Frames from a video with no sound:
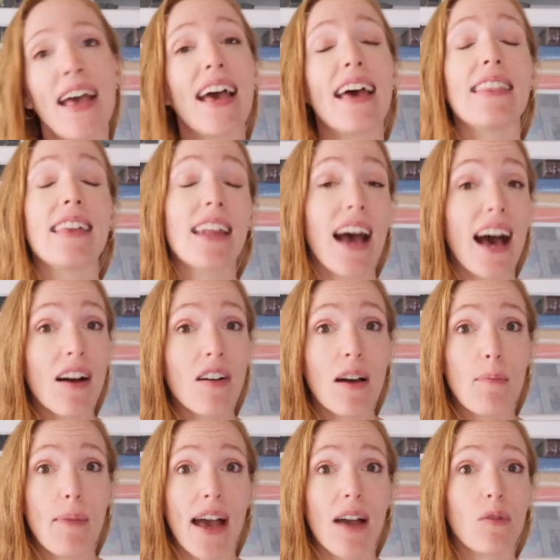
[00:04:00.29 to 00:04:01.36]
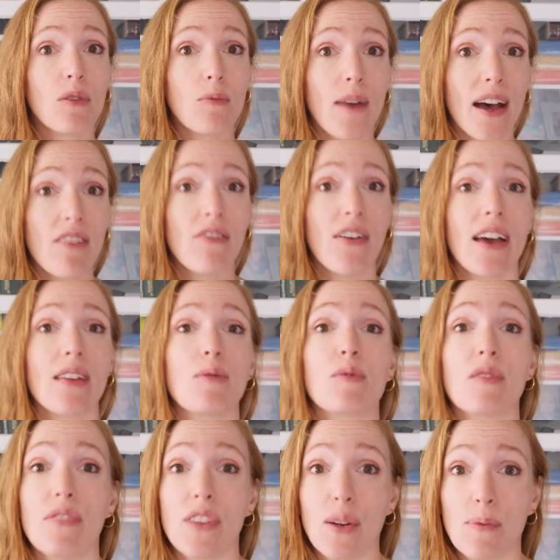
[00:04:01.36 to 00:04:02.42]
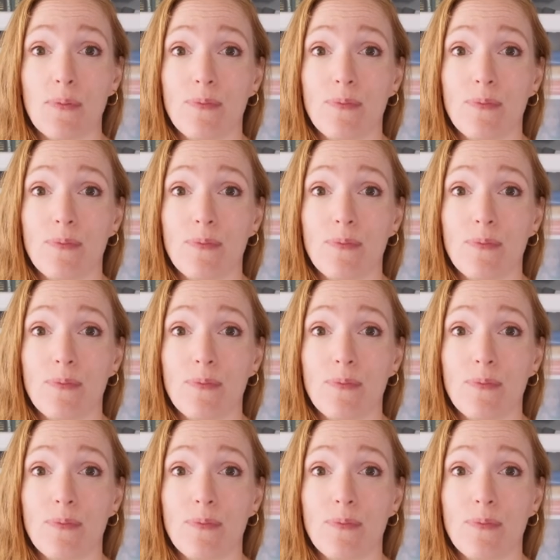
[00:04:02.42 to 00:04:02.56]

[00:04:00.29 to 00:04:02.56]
and then I'll come back with my final review.